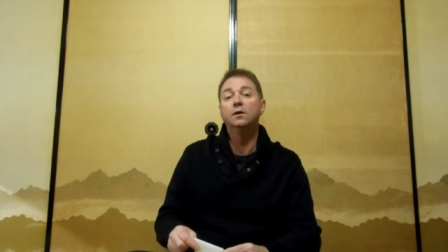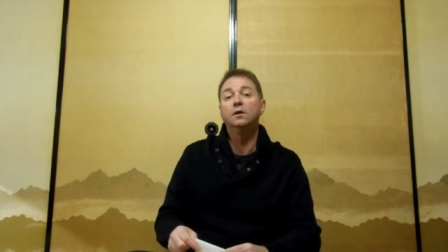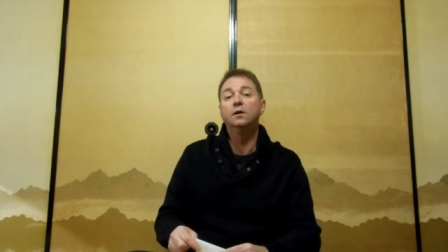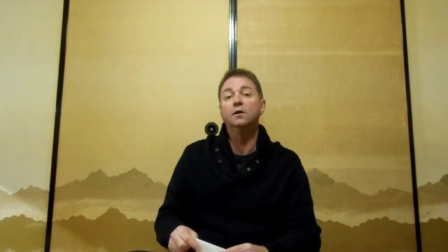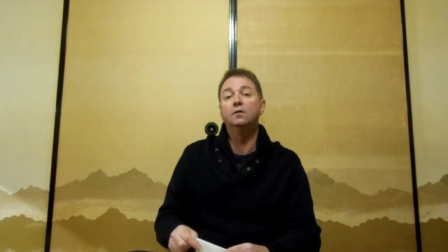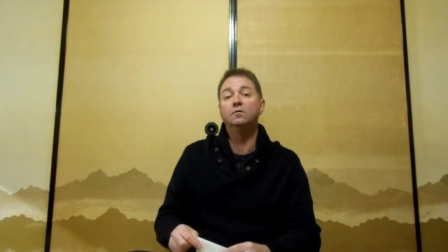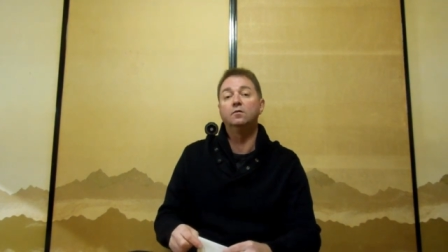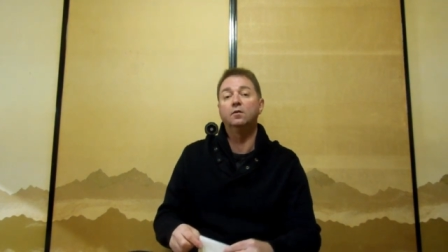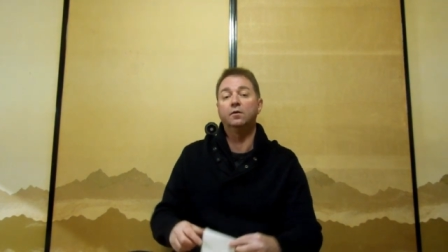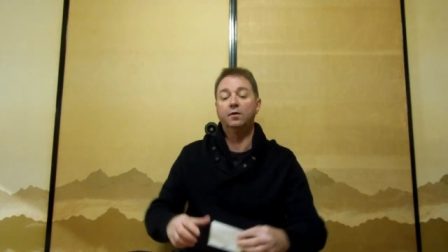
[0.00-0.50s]

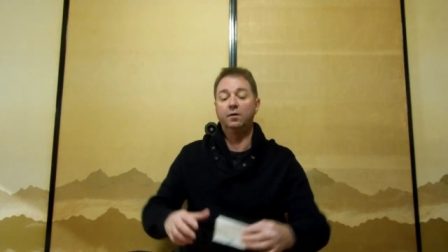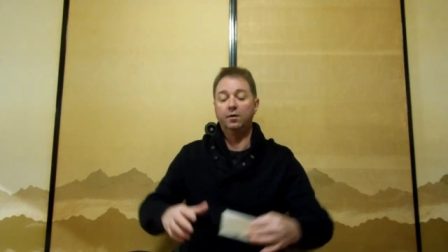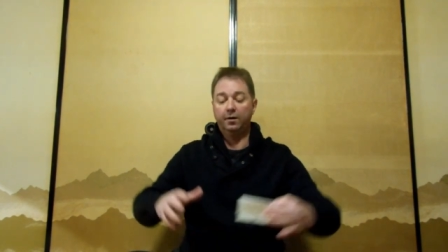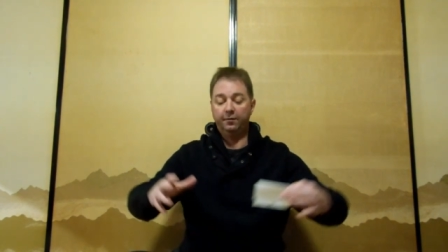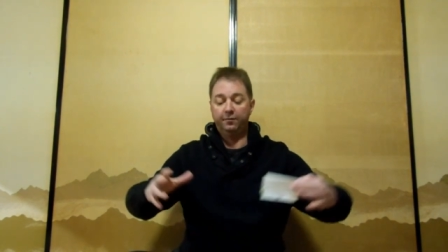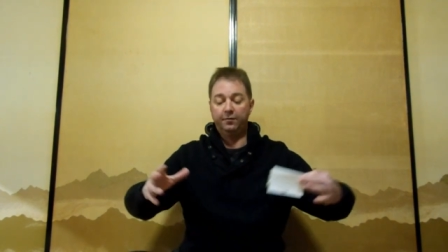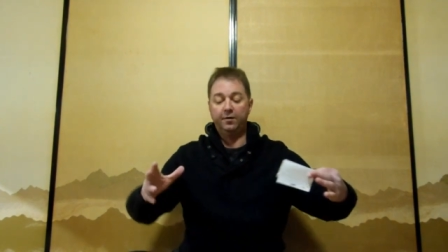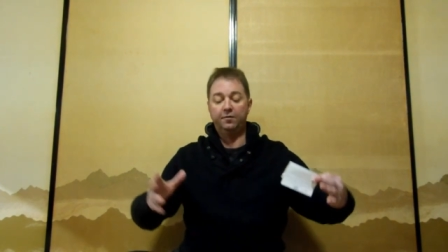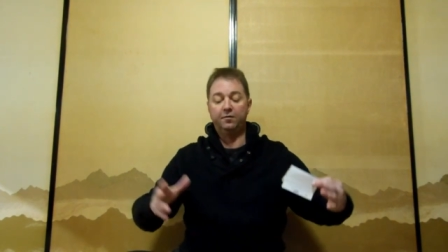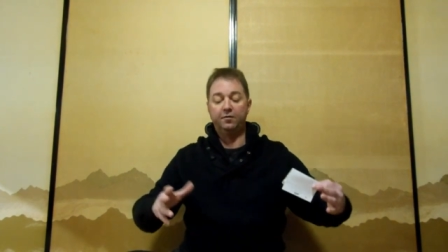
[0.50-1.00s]
Is
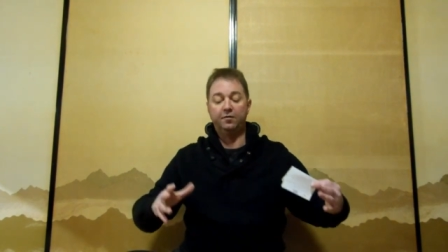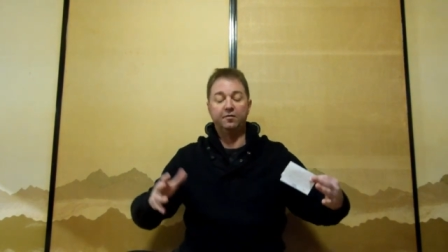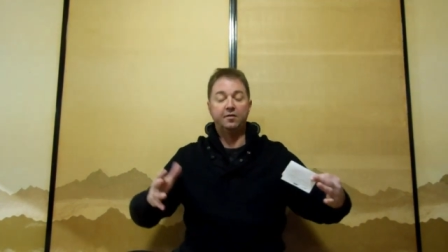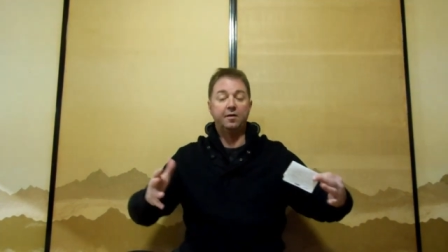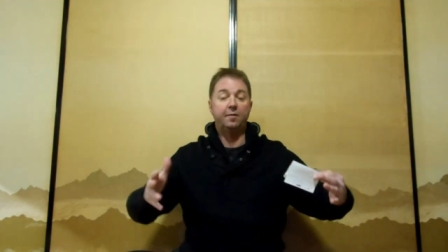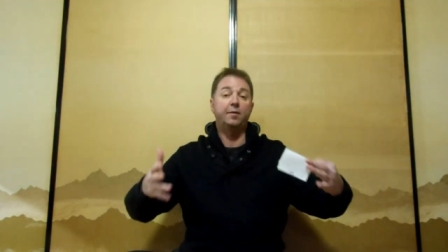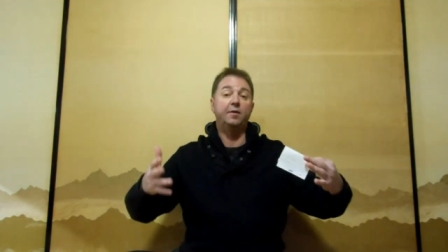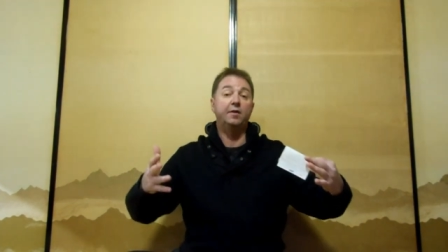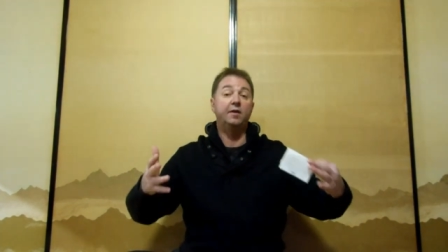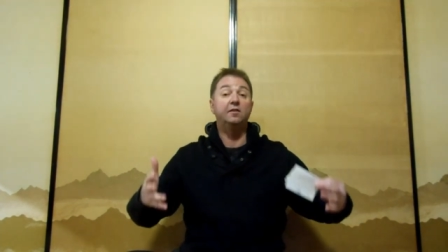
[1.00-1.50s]
if, if there's
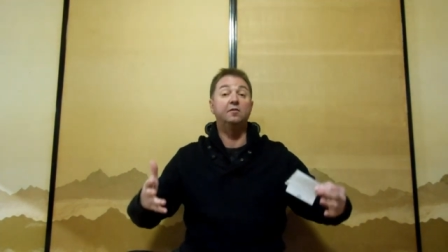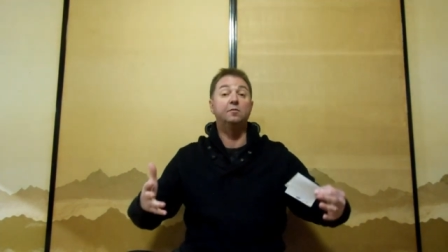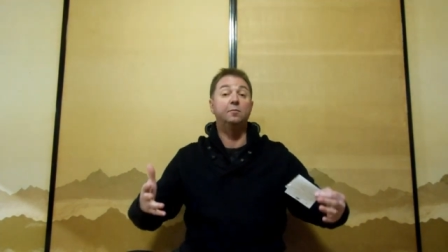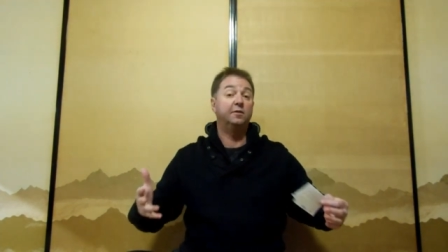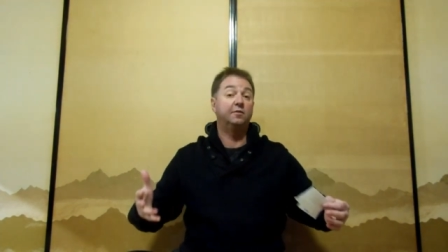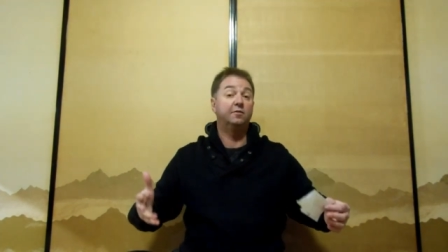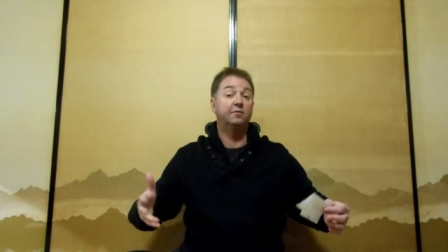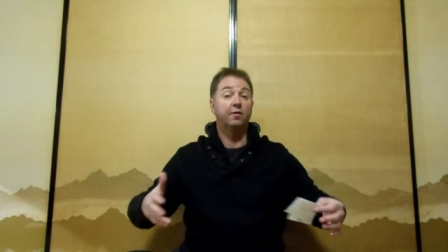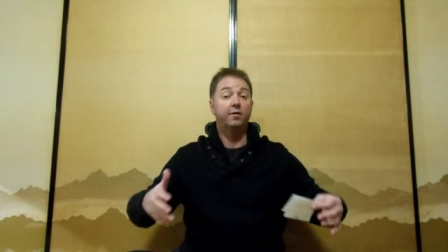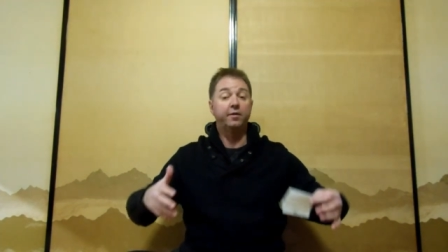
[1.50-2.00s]
something that needs to be
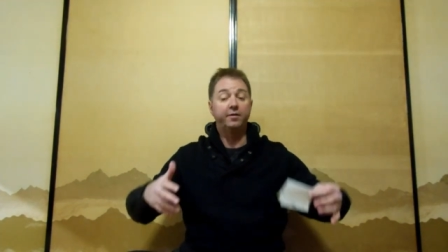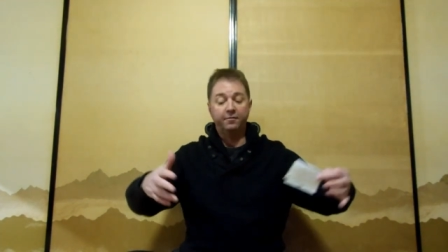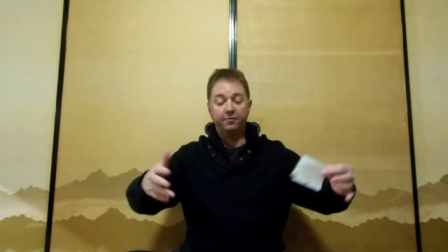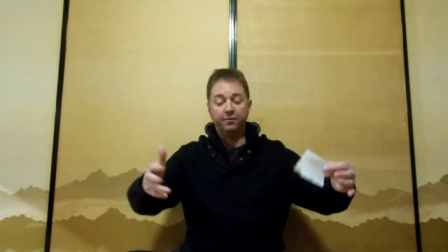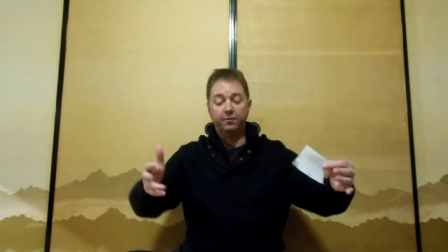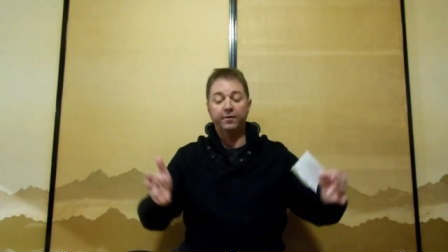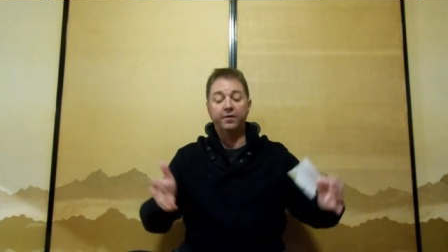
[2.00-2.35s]
signed for,